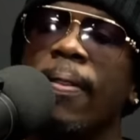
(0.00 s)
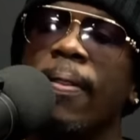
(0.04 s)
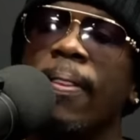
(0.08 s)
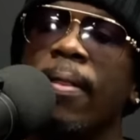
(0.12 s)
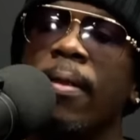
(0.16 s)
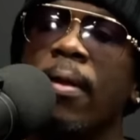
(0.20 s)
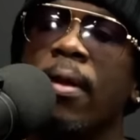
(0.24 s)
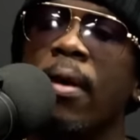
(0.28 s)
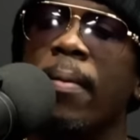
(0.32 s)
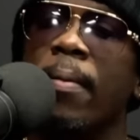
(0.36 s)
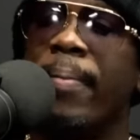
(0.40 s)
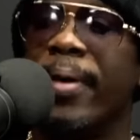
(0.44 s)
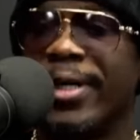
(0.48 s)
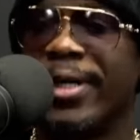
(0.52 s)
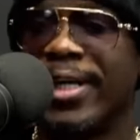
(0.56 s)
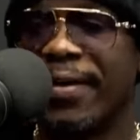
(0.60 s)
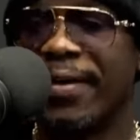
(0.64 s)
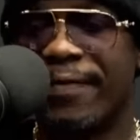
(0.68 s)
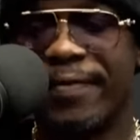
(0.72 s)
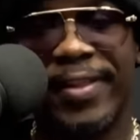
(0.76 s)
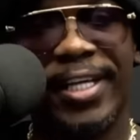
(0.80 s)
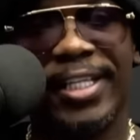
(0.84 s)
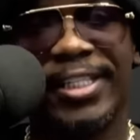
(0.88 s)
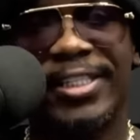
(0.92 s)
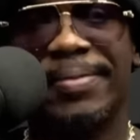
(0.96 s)
But if
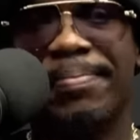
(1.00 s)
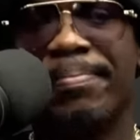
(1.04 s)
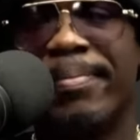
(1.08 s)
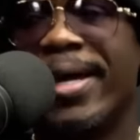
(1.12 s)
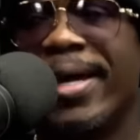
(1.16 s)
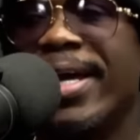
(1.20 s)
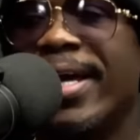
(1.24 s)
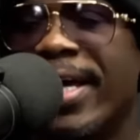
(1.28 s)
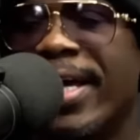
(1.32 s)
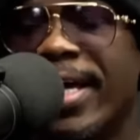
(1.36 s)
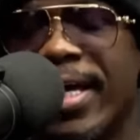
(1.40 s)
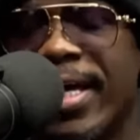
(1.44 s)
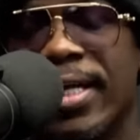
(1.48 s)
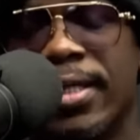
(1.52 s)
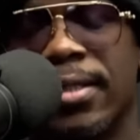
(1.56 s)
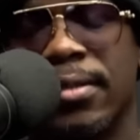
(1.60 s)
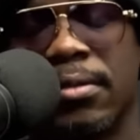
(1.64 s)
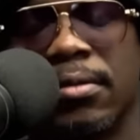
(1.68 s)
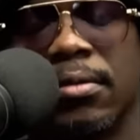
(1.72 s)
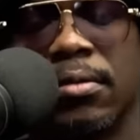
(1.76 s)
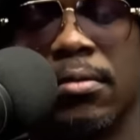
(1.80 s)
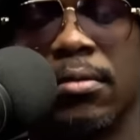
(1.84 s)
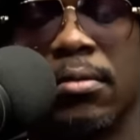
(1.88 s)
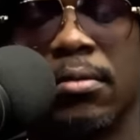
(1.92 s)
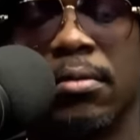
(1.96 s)
this man,
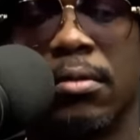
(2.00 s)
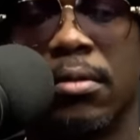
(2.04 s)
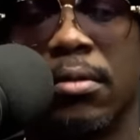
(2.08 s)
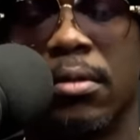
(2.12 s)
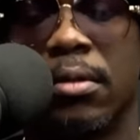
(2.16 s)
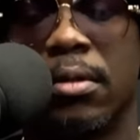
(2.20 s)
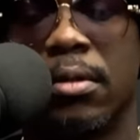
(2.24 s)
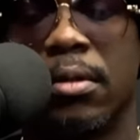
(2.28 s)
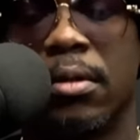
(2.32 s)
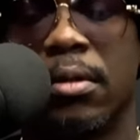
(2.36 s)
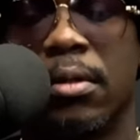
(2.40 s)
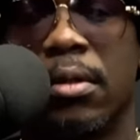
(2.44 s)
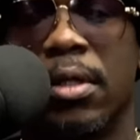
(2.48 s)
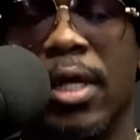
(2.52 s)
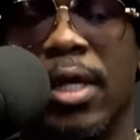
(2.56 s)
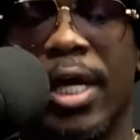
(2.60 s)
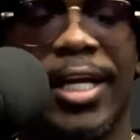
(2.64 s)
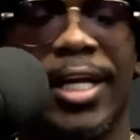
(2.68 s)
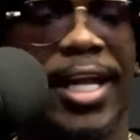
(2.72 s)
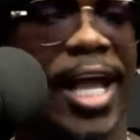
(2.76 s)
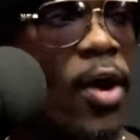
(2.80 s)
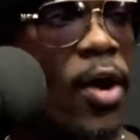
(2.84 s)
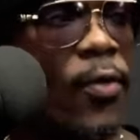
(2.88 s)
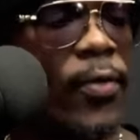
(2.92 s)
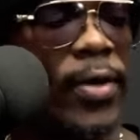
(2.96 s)
and I
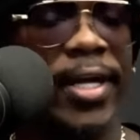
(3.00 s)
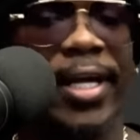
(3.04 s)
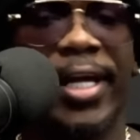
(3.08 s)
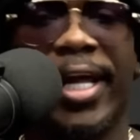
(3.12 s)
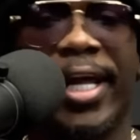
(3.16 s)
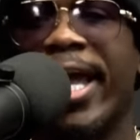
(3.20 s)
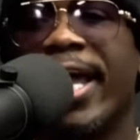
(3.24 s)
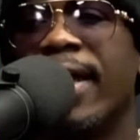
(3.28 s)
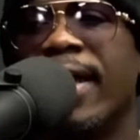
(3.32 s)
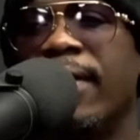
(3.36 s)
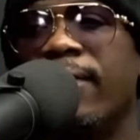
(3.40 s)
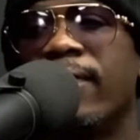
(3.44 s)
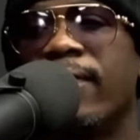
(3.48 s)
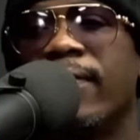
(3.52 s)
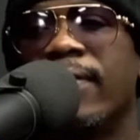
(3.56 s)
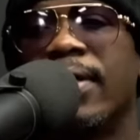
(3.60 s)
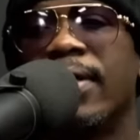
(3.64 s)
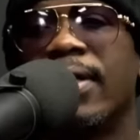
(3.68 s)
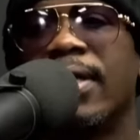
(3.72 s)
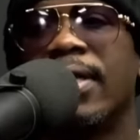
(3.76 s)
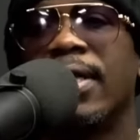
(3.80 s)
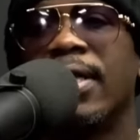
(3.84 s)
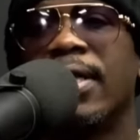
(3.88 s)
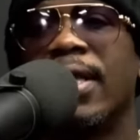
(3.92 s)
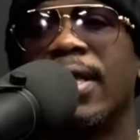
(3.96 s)
already gave,
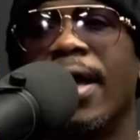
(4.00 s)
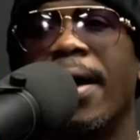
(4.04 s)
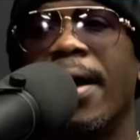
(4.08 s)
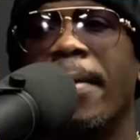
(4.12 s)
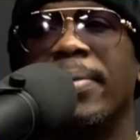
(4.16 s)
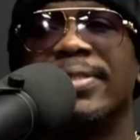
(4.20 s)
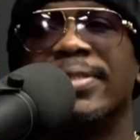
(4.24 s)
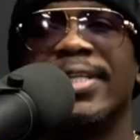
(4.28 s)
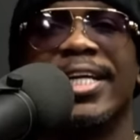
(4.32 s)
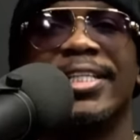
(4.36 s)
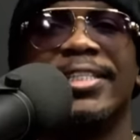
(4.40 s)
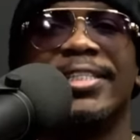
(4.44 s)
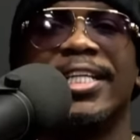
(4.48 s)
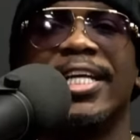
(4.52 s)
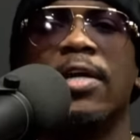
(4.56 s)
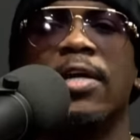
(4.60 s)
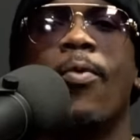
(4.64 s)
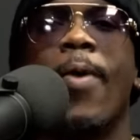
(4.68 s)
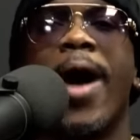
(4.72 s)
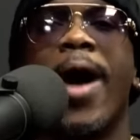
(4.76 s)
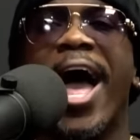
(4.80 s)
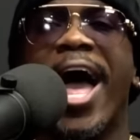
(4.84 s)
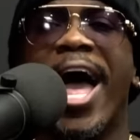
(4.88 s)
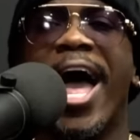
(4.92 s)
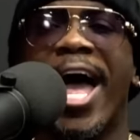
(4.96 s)
I'm gonna say
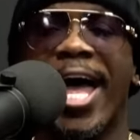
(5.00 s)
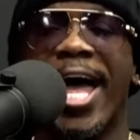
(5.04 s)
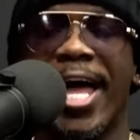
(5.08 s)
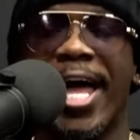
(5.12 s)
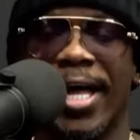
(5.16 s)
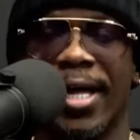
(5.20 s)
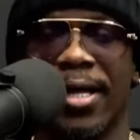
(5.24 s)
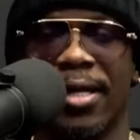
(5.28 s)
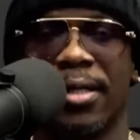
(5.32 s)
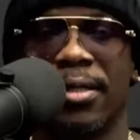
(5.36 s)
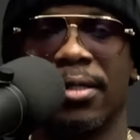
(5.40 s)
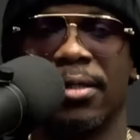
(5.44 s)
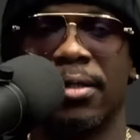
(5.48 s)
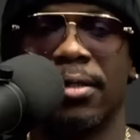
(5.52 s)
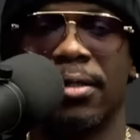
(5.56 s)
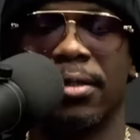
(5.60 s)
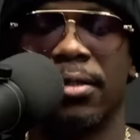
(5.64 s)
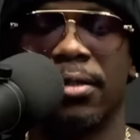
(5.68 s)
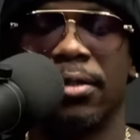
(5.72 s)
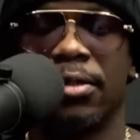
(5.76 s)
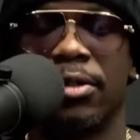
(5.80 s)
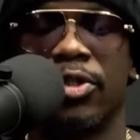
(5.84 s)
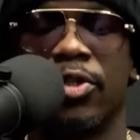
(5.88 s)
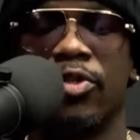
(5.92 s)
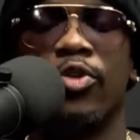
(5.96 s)
DY,
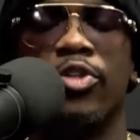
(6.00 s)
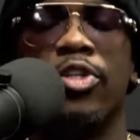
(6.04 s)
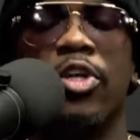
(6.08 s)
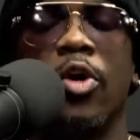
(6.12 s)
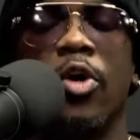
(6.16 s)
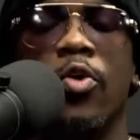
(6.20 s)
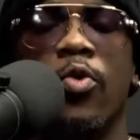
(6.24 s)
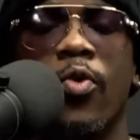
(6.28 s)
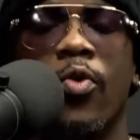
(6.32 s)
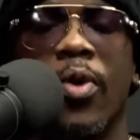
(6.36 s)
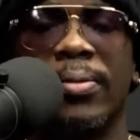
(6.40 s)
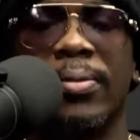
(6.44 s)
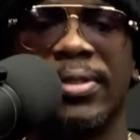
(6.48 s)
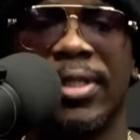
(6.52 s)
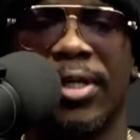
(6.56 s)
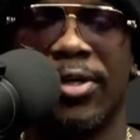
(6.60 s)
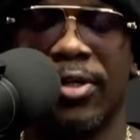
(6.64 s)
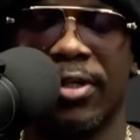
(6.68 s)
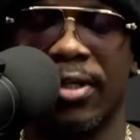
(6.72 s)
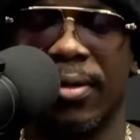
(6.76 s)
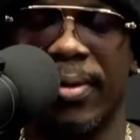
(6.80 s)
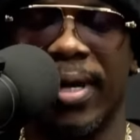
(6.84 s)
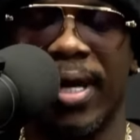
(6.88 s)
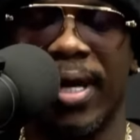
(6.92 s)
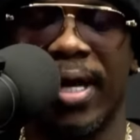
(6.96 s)
so you know who I'm talking
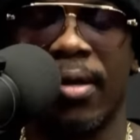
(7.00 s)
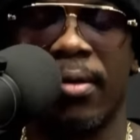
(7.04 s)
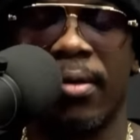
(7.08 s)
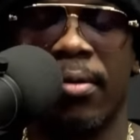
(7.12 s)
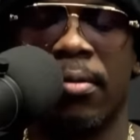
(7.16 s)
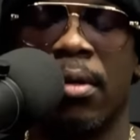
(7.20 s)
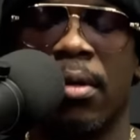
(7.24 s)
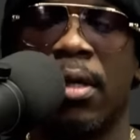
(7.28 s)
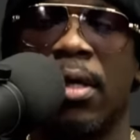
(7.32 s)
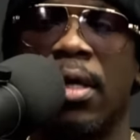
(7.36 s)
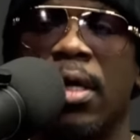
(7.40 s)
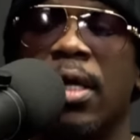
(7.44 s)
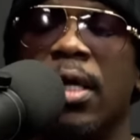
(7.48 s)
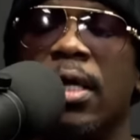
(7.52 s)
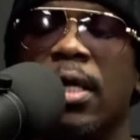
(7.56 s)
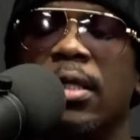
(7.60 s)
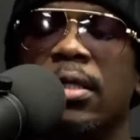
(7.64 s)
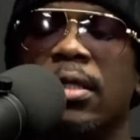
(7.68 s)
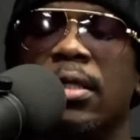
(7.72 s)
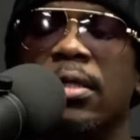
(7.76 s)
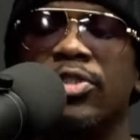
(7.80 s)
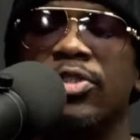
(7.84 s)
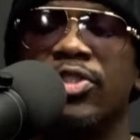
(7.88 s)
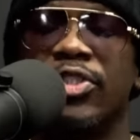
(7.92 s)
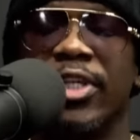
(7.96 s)
about,
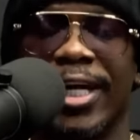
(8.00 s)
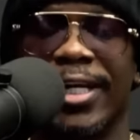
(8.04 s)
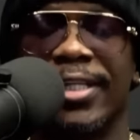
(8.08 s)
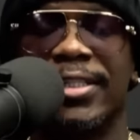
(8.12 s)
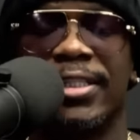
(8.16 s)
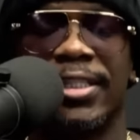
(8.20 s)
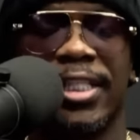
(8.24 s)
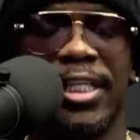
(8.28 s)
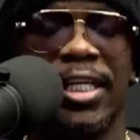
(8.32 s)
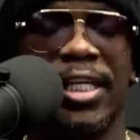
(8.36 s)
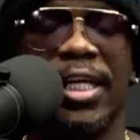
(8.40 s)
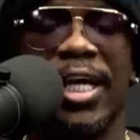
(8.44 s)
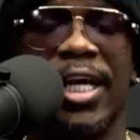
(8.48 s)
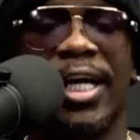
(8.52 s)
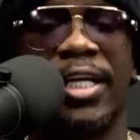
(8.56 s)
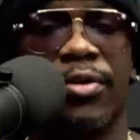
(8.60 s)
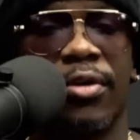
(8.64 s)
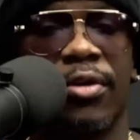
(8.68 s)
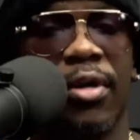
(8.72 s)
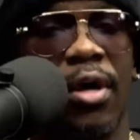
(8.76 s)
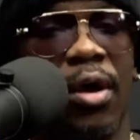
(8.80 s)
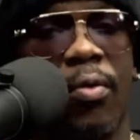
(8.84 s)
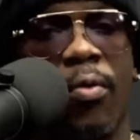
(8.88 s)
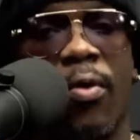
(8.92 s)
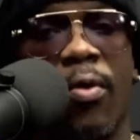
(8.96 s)
Jake's team. I know
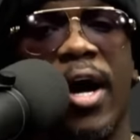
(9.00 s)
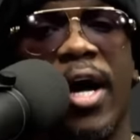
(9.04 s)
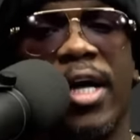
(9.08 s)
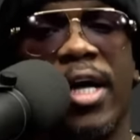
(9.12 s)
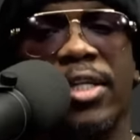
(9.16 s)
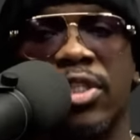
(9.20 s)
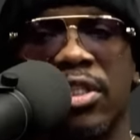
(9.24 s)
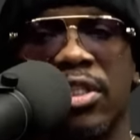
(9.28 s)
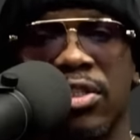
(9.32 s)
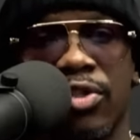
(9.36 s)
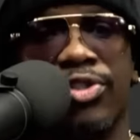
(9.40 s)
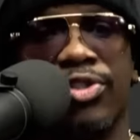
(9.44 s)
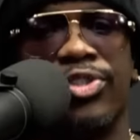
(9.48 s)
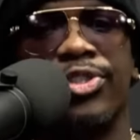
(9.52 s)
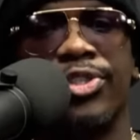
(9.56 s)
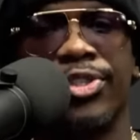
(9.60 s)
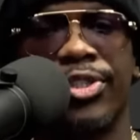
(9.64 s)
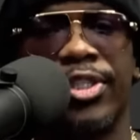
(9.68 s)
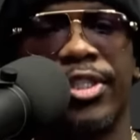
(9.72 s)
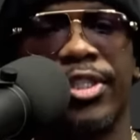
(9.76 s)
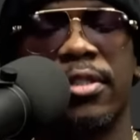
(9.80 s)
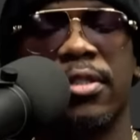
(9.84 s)
y'all watch, and you should.